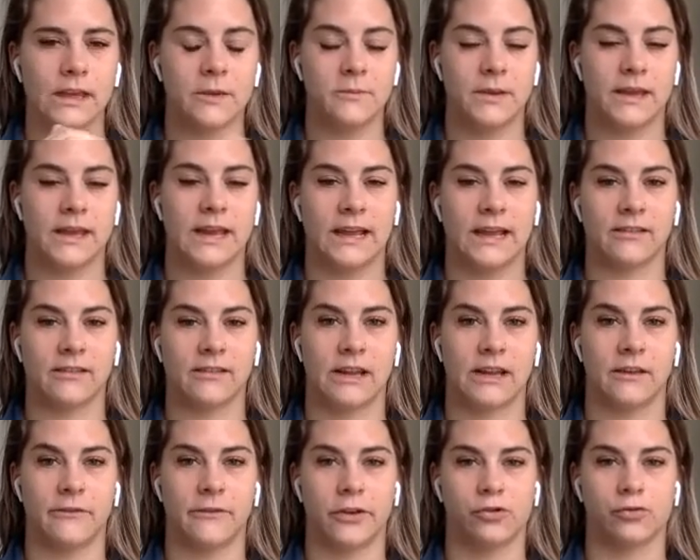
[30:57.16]
competing as an
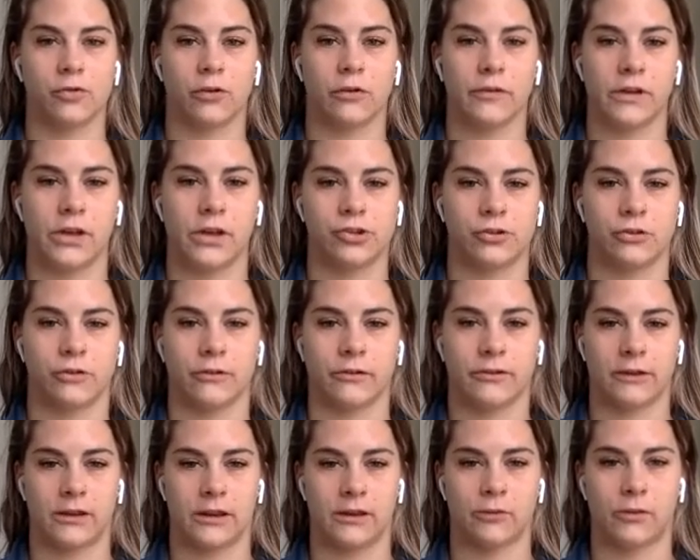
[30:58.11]
individual at
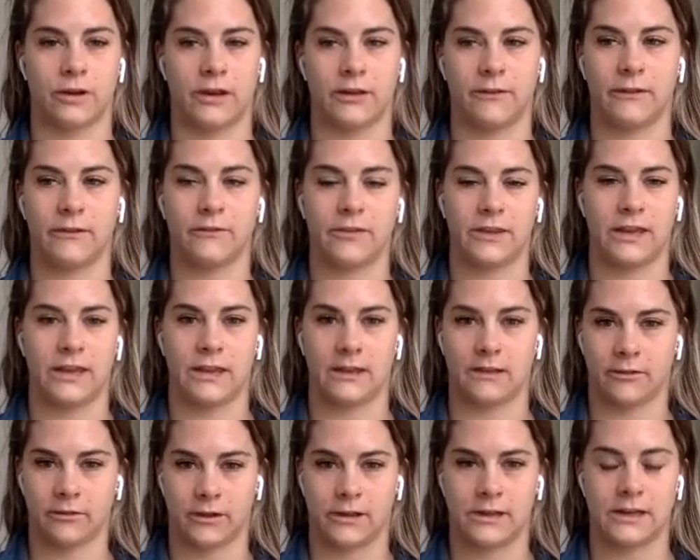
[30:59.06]
regionals in
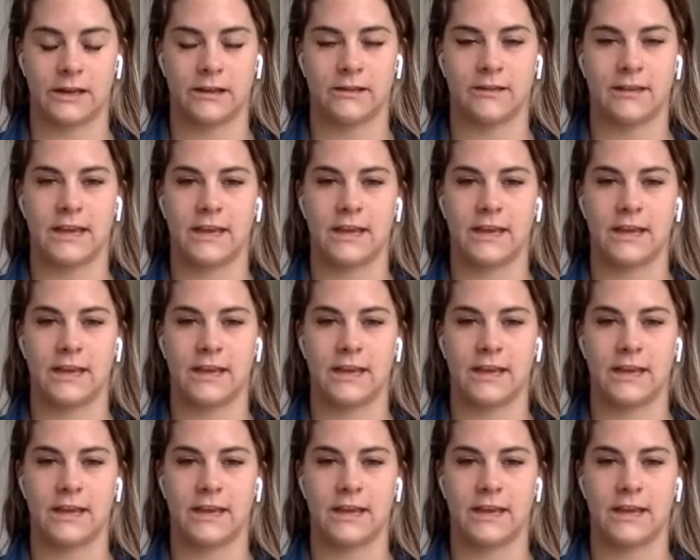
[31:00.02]
2015. So I did a